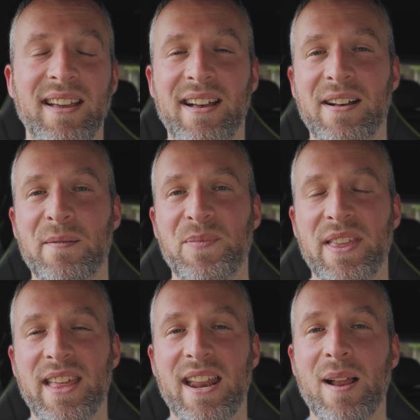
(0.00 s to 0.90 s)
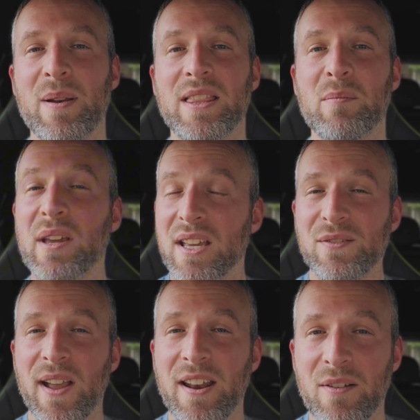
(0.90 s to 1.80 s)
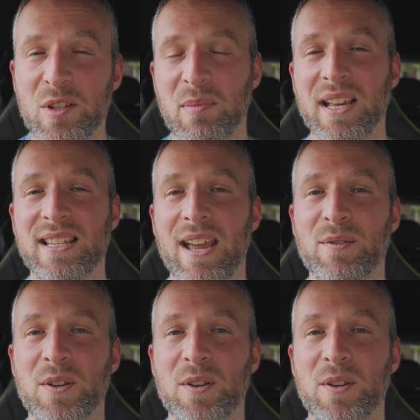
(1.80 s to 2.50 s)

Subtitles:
that I'm not the biggest fan of is because I have